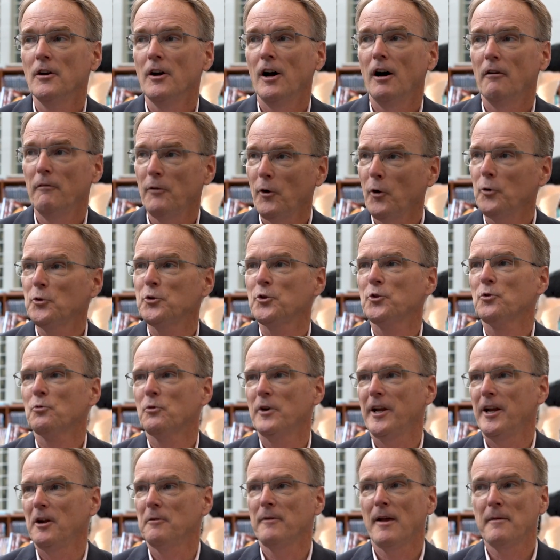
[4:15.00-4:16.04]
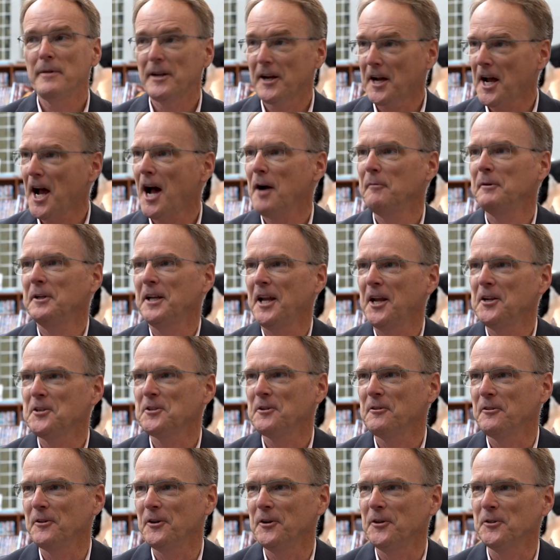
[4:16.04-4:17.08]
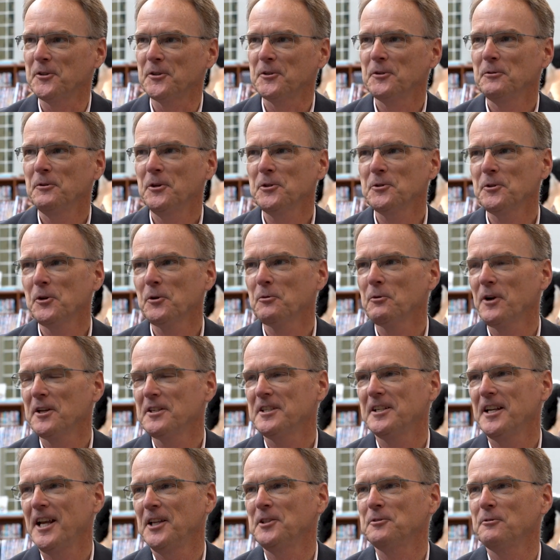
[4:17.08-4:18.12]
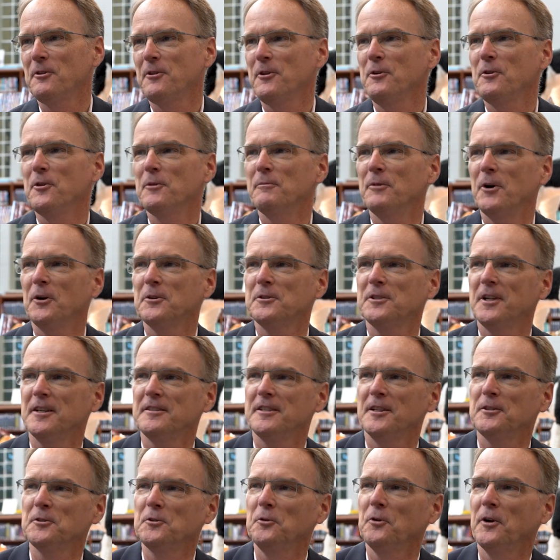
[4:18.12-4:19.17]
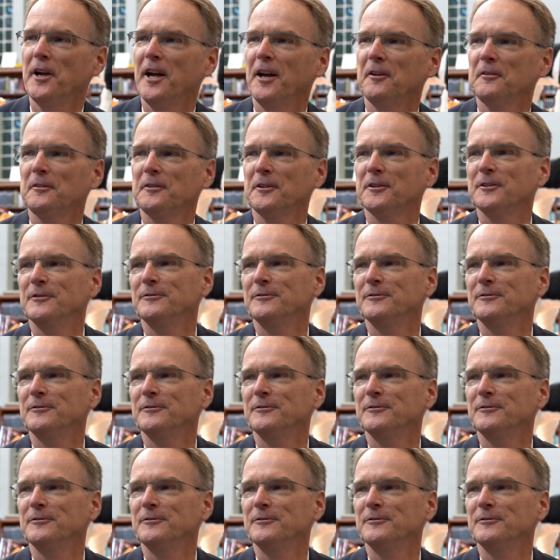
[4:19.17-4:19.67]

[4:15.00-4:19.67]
Of those three, or maybe a combination of those, which one resonates with you the most as a school counselor?